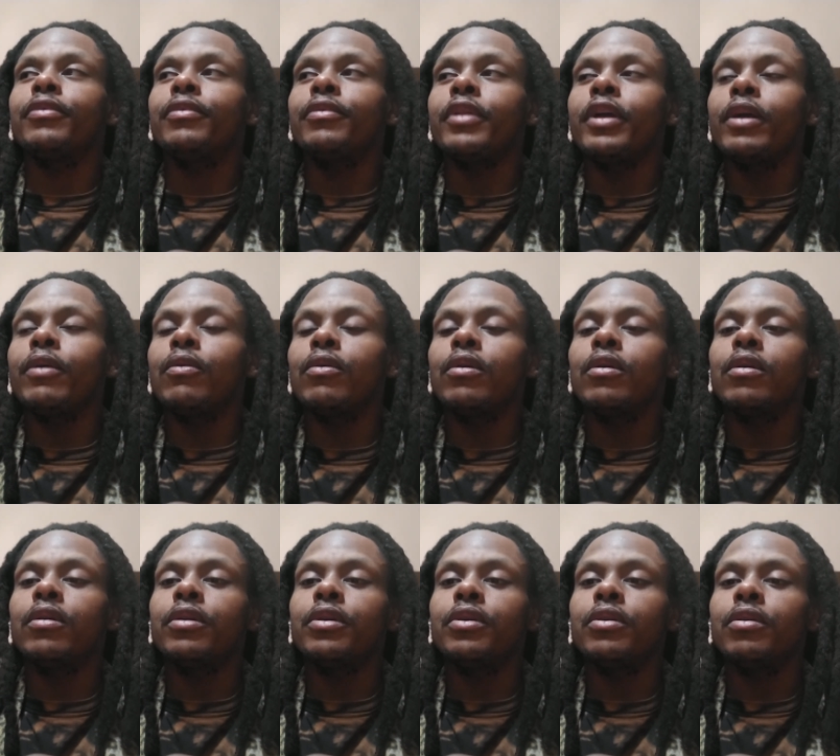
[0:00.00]
they
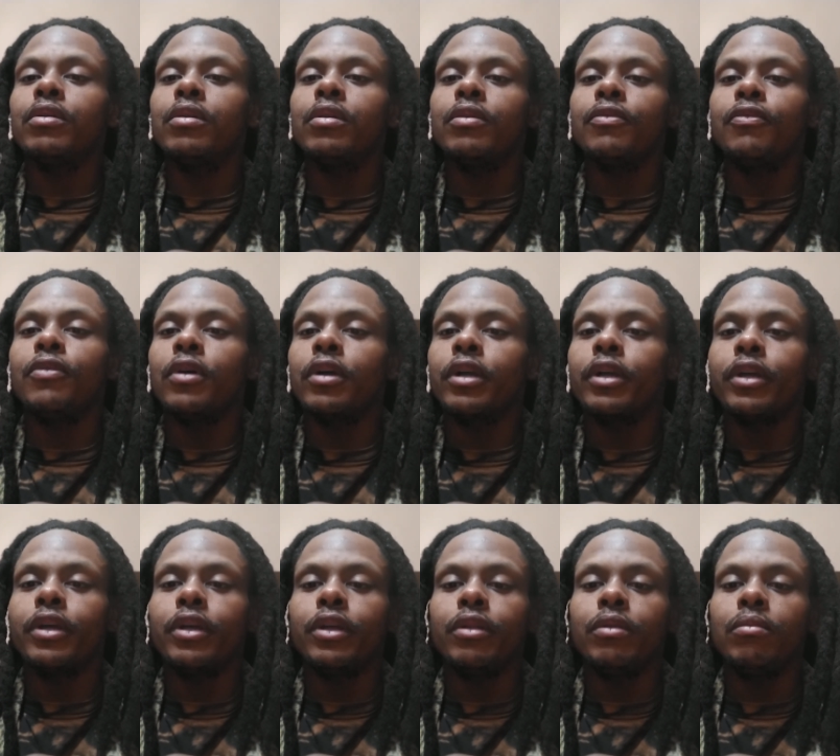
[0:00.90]
were
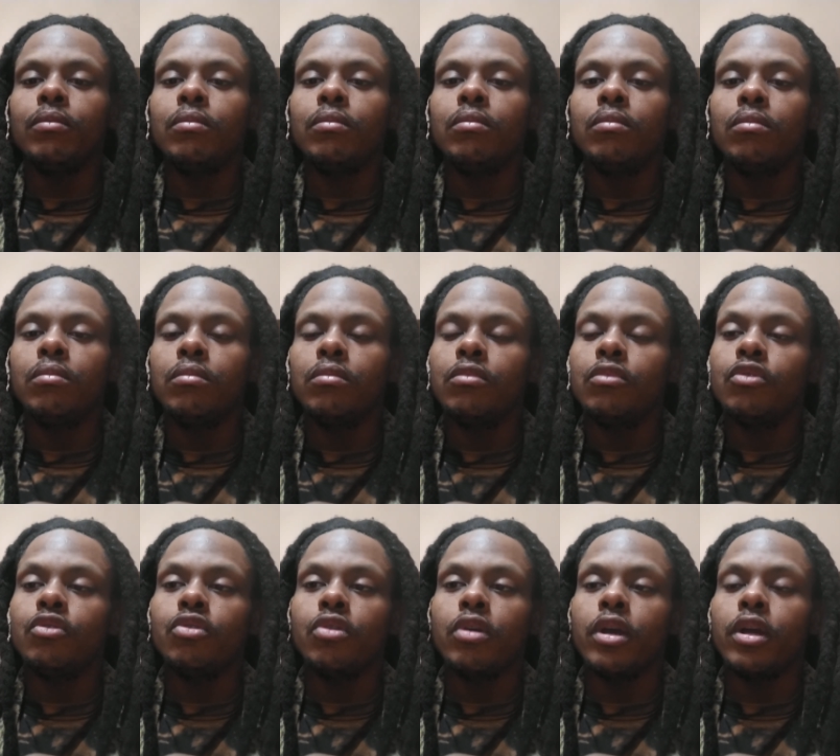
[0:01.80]
fucking
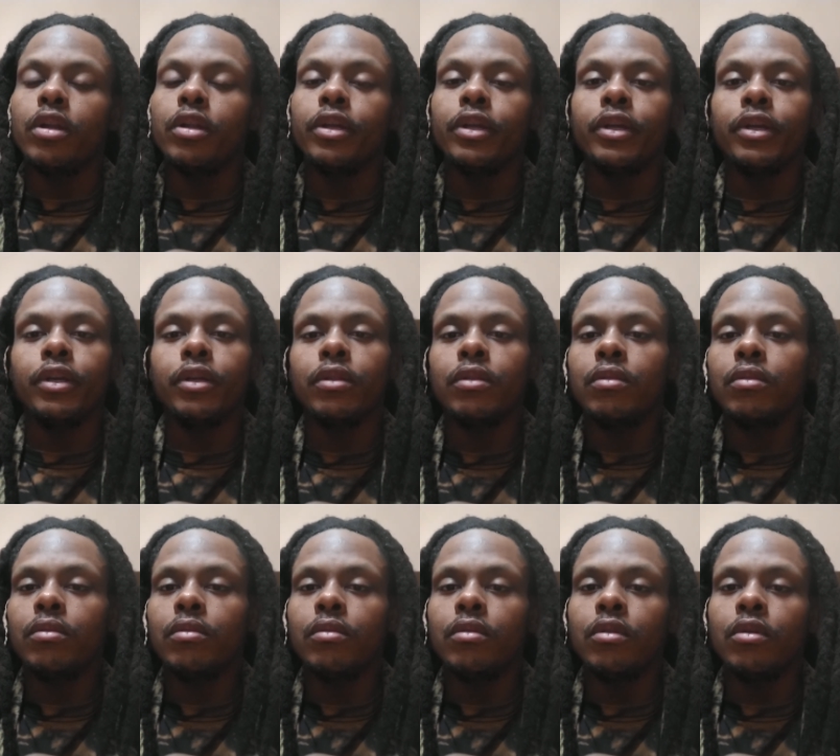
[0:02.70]
trying to get
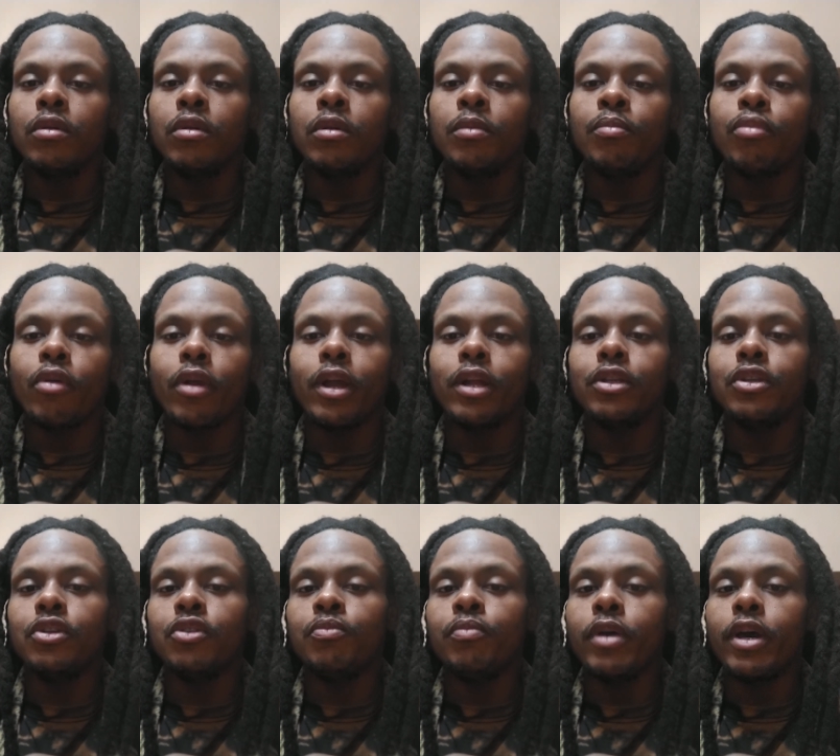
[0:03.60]
the
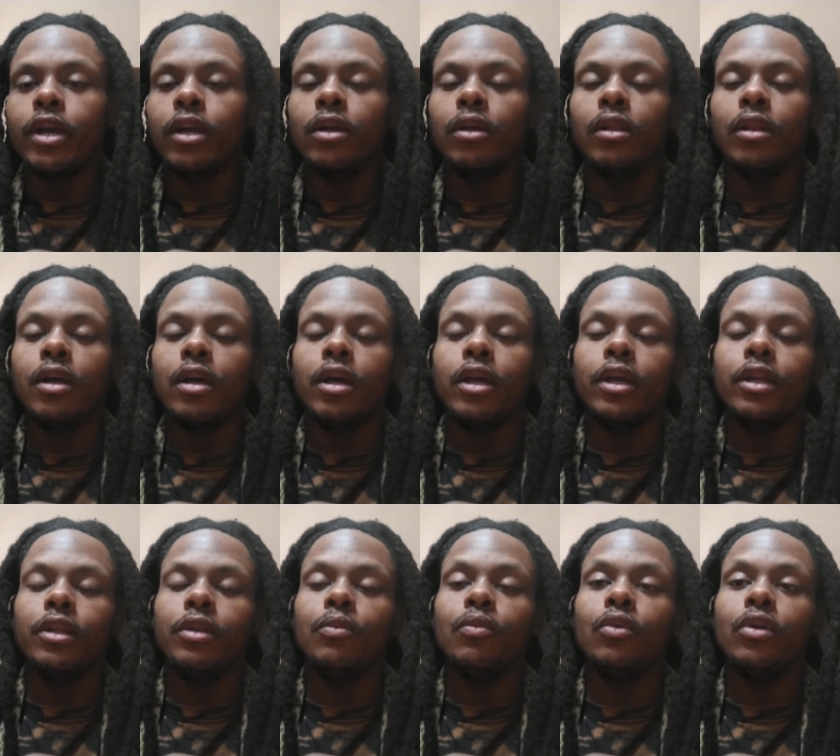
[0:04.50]
branches back
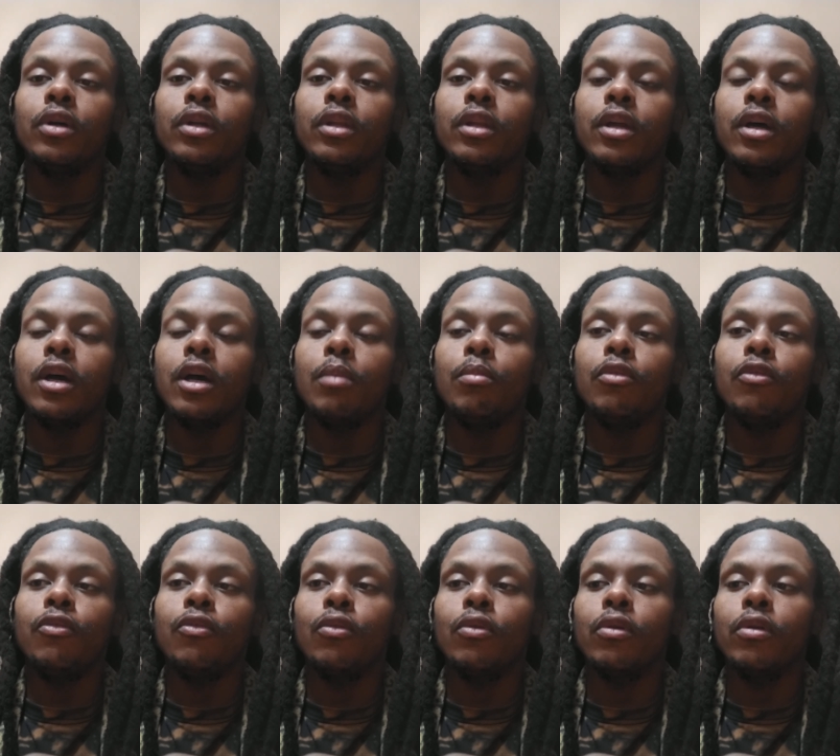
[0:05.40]
aligned and whatnot
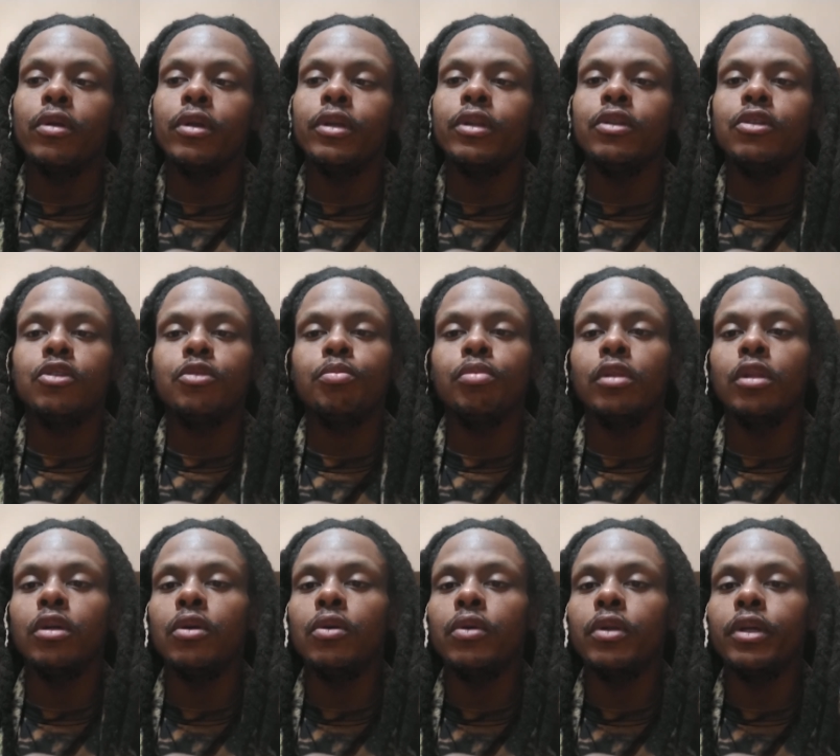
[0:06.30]
before it
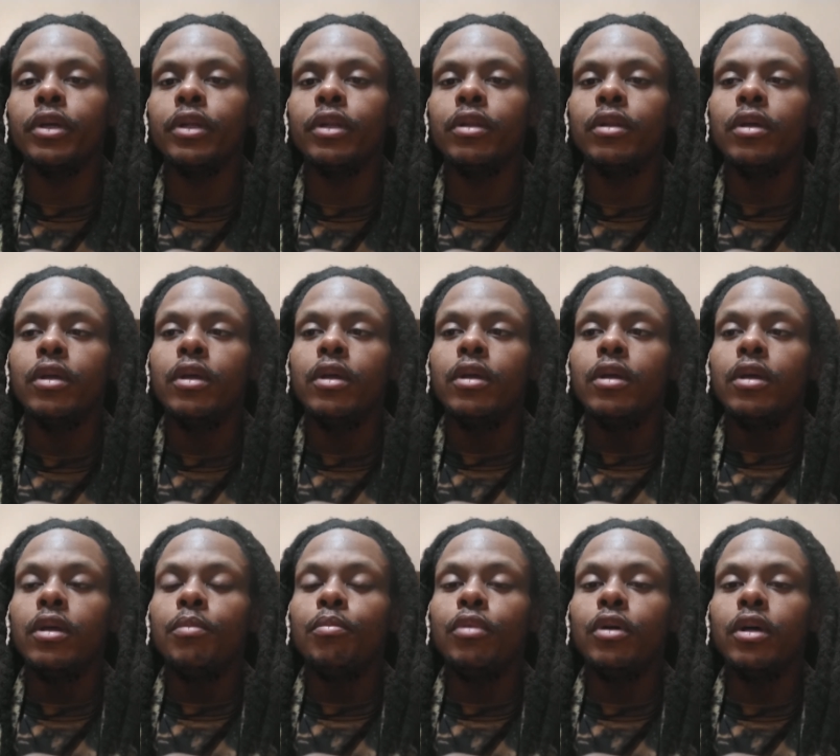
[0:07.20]
exploded,
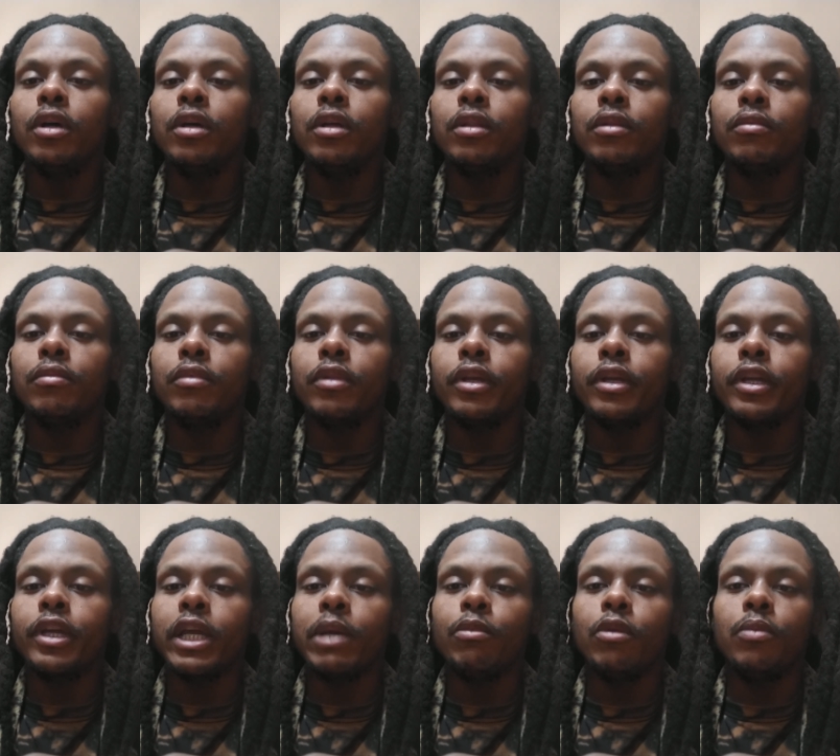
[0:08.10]
but they
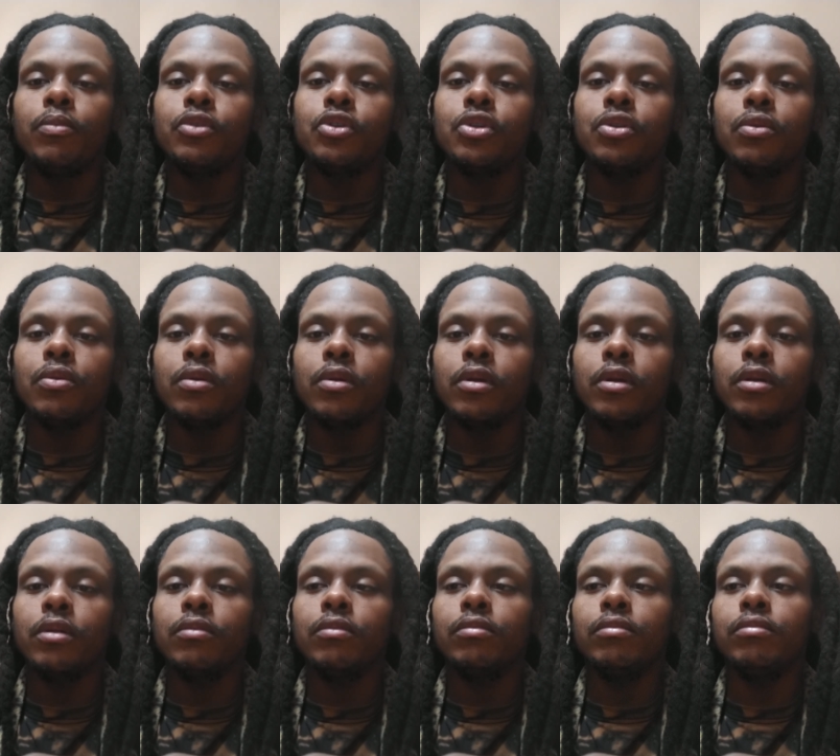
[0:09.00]
came up
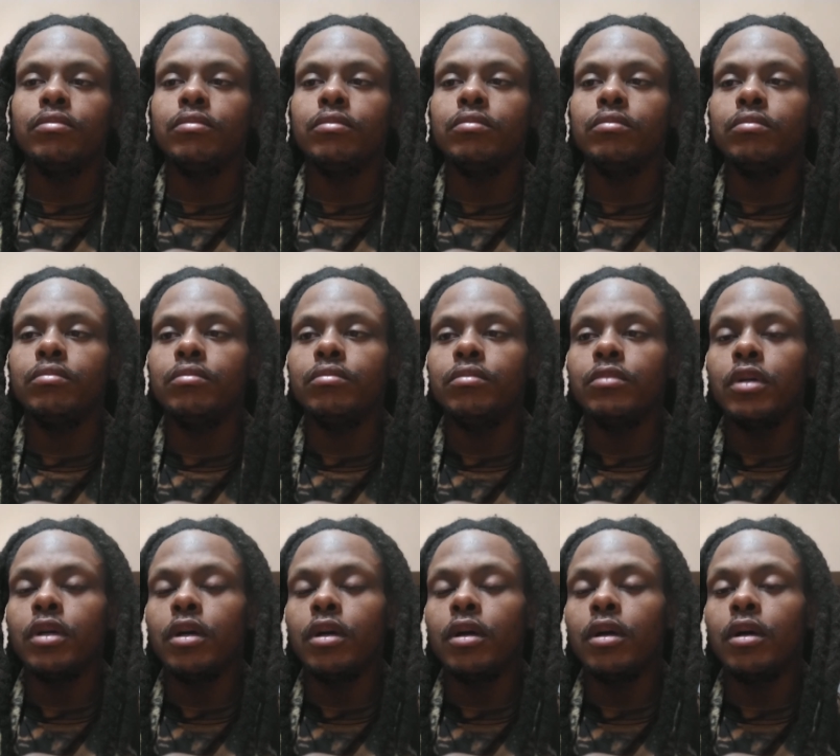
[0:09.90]
short.
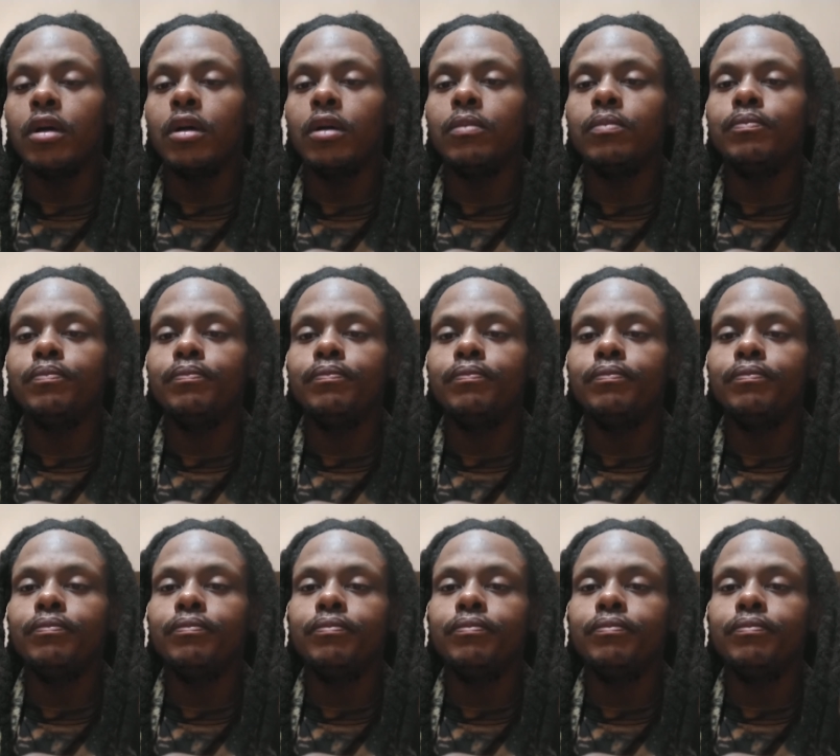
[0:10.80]
Um,